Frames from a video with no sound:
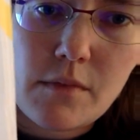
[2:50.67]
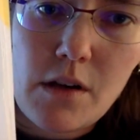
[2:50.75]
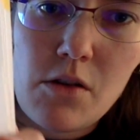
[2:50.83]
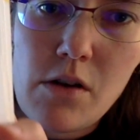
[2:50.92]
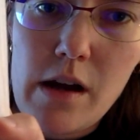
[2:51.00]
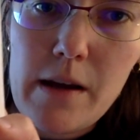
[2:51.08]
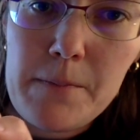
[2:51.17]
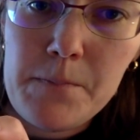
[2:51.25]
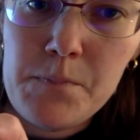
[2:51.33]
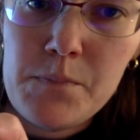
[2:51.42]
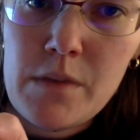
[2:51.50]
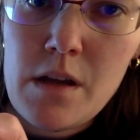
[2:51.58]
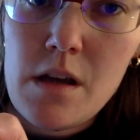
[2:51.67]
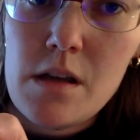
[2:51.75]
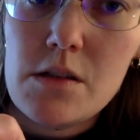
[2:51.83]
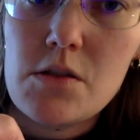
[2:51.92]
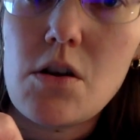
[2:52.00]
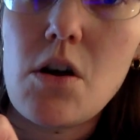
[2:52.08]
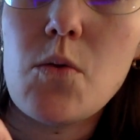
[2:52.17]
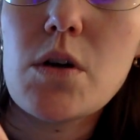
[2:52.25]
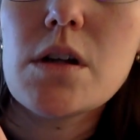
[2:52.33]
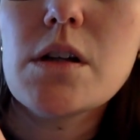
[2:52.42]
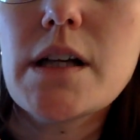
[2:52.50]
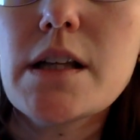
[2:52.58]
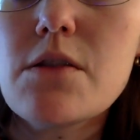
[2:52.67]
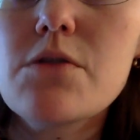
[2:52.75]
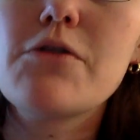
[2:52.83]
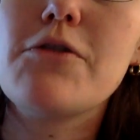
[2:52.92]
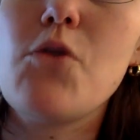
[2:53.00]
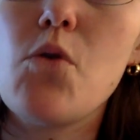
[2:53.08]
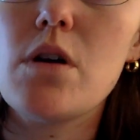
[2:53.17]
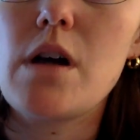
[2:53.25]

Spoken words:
Okay. So we're going to look at those 4